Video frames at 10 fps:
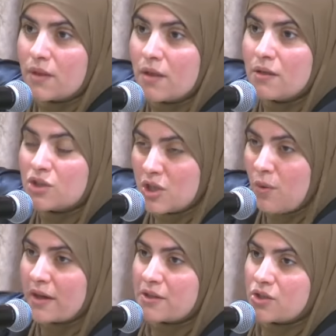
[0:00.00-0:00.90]
she
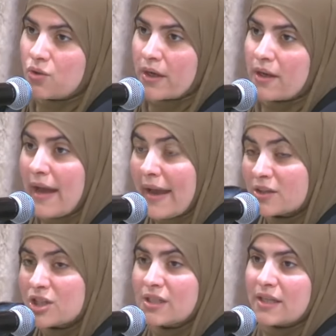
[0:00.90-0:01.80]
wanted to join. And
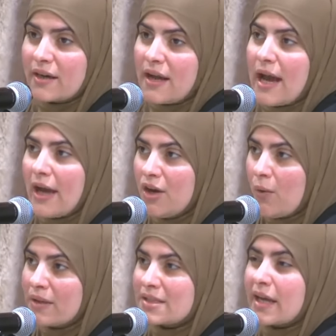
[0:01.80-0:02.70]
she did. And no
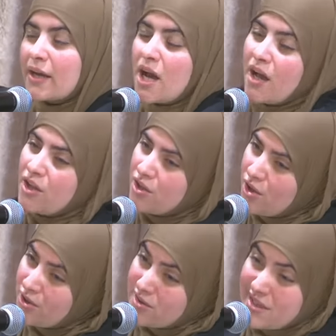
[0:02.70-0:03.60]
one said, you know,
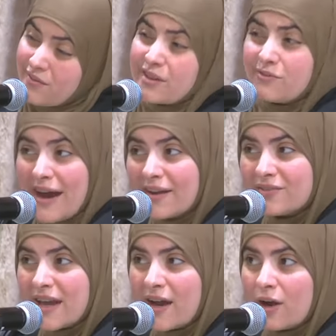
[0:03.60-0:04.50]
you're seventy-five
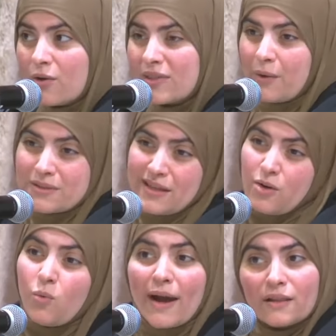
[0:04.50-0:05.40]
now. That was like a
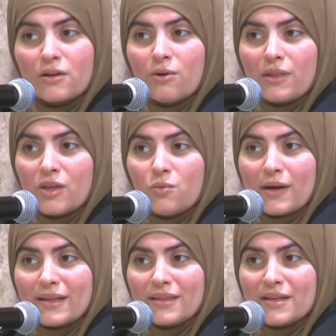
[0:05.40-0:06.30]
while ago that you
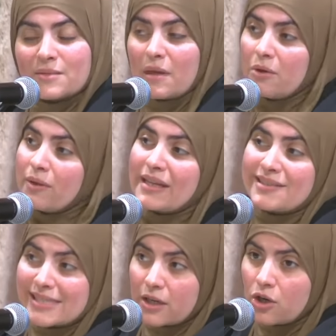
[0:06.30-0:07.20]
wanted this. Maybe
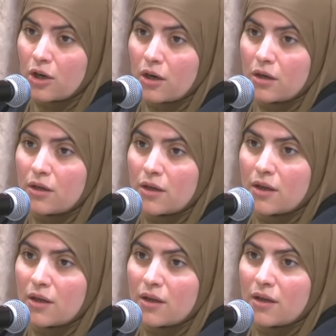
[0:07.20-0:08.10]
reconsider.
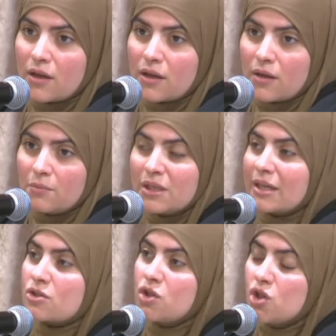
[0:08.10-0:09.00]

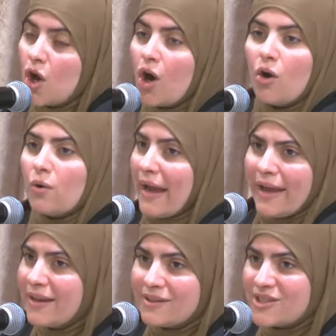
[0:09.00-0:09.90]
Because no
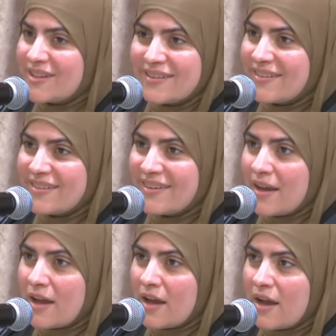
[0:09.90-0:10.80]
age,
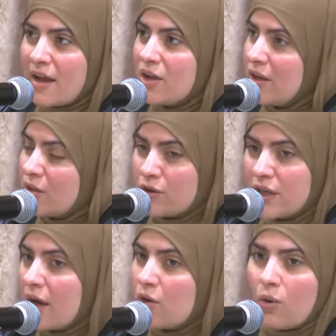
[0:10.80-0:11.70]
either
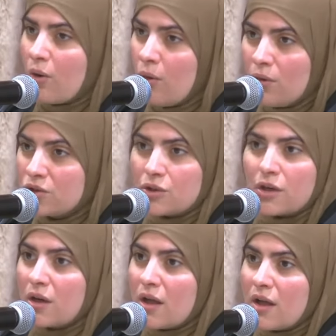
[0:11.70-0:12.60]
young or older,